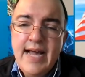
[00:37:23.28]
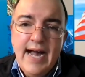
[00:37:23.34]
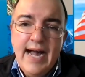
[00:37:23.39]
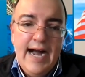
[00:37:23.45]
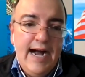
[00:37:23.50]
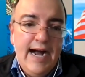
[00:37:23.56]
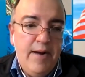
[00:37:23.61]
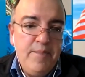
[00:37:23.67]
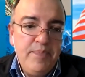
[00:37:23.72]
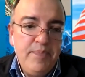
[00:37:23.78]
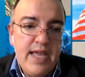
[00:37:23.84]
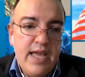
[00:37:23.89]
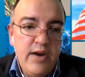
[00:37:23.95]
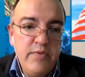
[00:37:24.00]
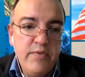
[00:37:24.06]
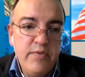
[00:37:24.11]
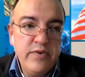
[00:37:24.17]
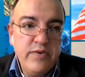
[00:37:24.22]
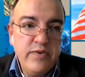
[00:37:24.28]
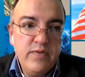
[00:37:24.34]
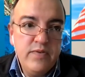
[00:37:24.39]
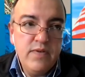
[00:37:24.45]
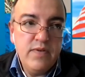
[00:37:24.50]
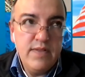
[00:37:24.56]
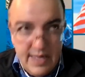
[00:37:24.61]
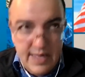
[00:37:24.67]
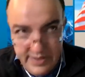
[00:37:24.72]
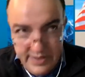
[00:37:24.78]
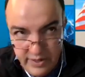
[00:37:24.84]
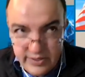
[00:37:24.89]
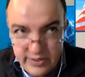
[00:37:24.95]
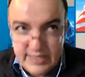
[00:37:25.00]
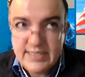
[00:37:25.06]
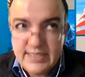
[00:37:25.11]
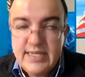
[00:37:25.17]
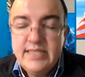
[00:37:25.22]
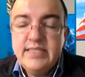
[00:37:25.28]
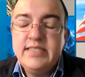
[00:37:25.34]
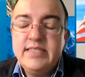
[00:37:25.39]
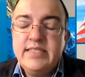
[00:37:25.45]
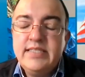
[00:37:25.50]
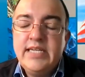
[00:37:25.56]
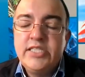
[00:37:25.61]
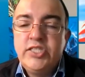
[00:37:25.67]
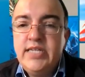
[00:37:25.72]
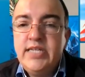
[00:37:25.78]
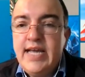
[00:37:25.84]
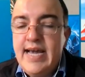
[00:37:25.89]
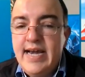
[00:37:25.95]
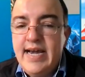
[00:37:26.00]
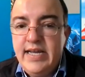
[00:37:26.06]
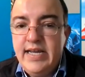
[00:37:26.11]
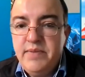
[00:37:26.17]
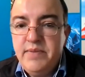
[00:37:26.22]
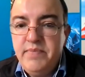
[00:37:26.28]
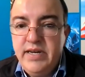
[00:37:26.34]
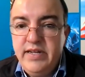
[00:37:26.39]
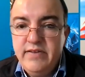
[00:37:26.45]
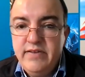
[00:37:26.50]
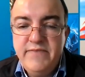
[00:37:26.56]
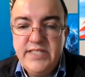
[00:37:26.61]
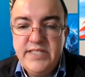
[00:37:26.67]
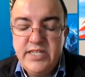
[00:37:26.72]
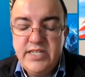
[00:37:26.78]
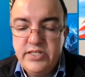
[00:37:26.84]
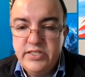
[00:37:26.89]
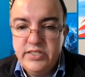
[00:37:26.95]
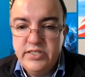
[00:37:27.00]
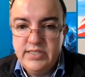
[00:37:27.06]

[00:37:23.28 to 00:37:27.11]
And we're in the Arctic Sciences section had a Committee of Visitors